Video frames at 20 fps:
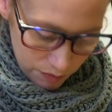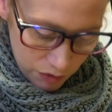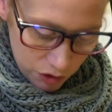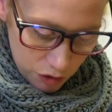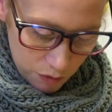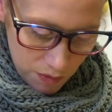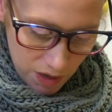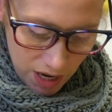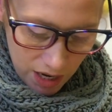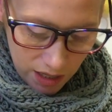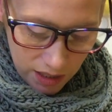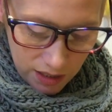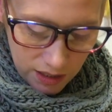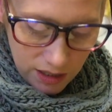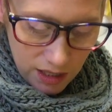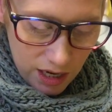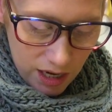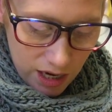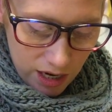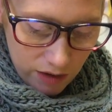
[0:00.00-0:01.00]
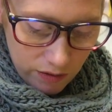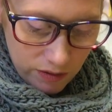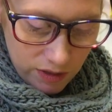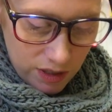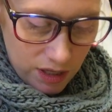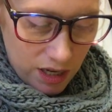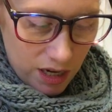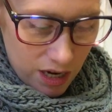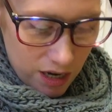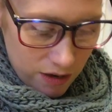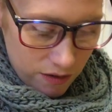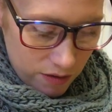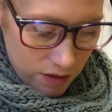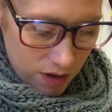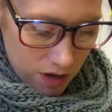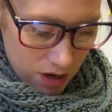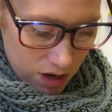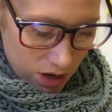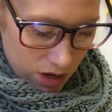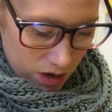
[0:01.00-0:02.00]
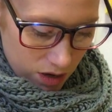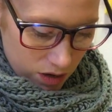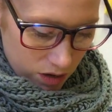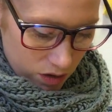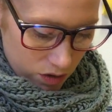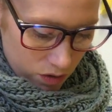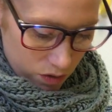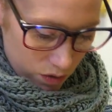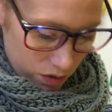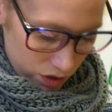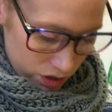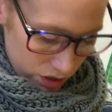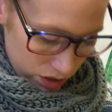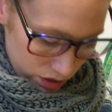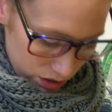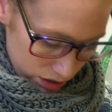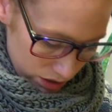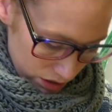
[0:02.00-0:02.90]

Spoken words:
push back, slide out. Corner